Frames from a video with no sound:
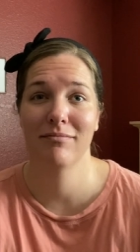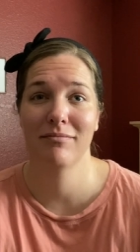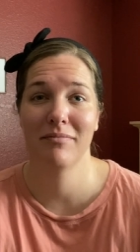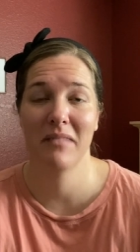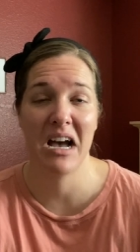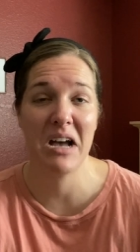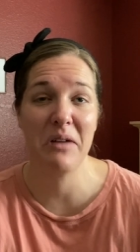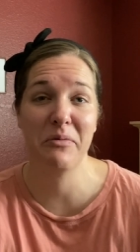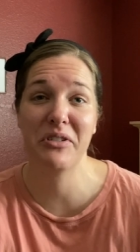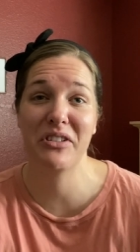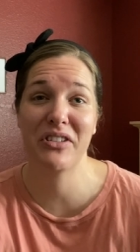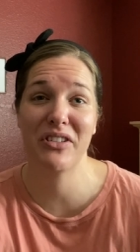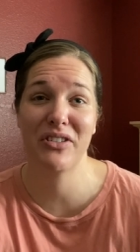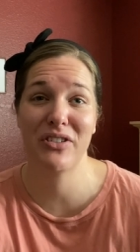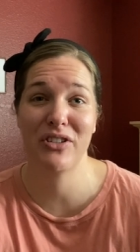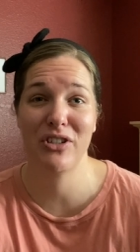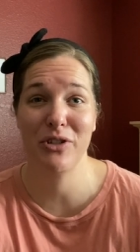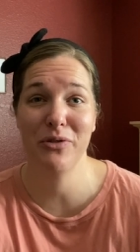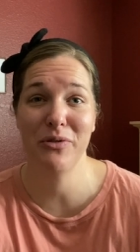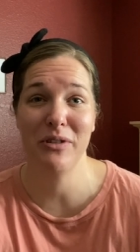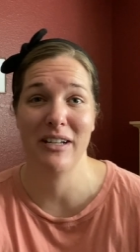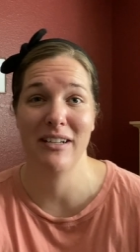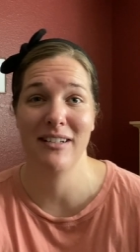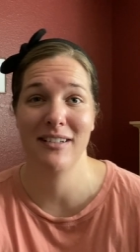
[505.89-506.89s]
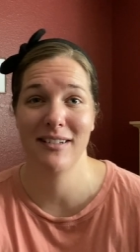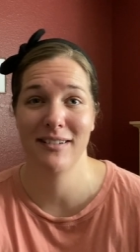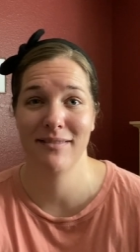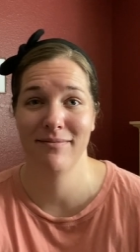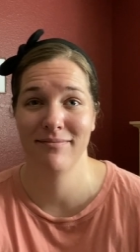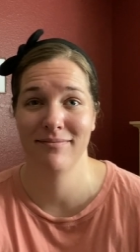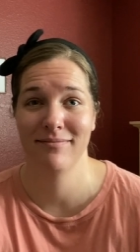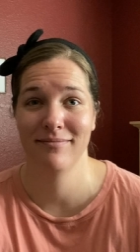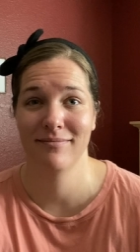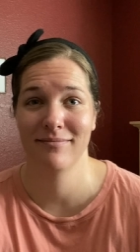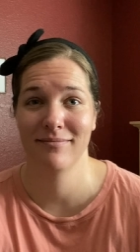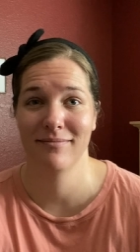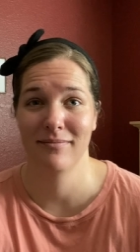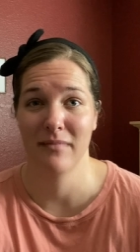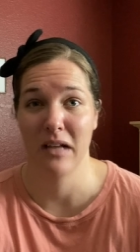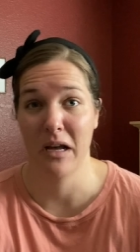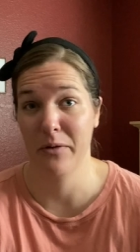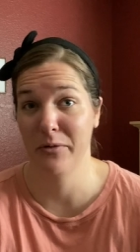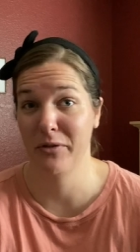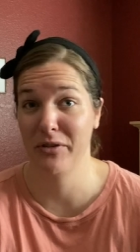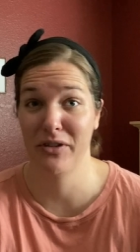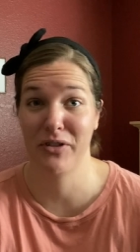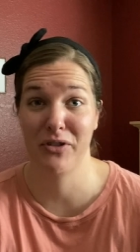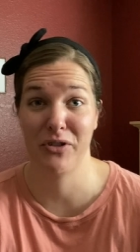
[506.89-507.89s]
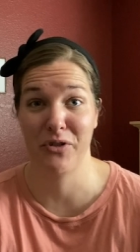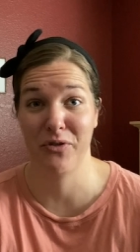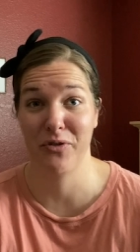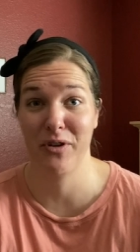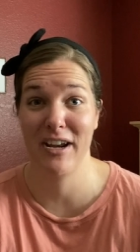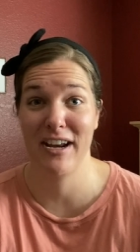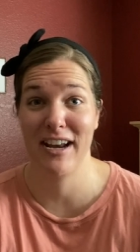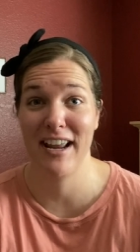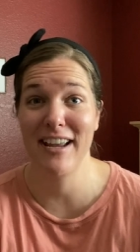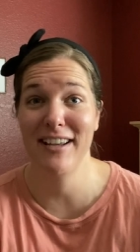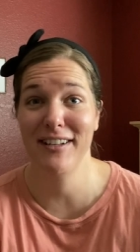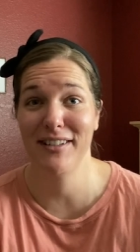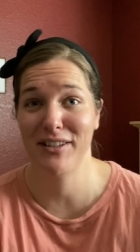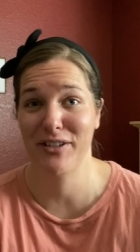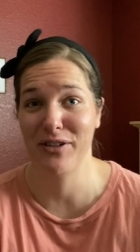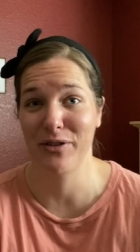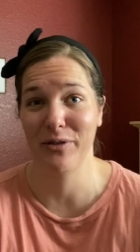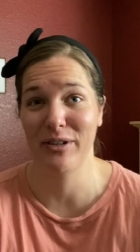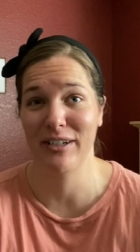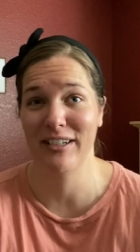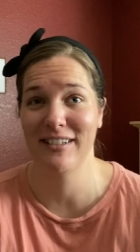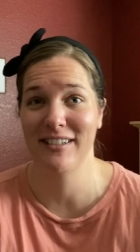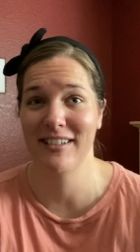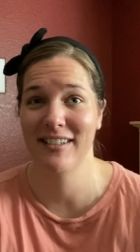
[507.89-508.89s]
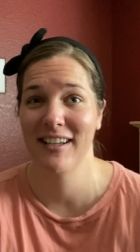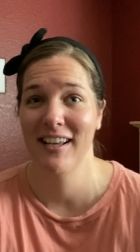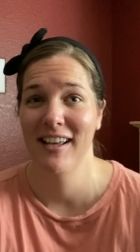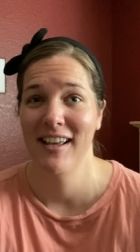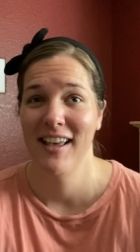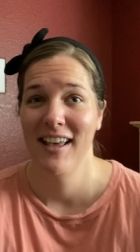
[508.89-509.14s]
I was a student. I was a straight A student.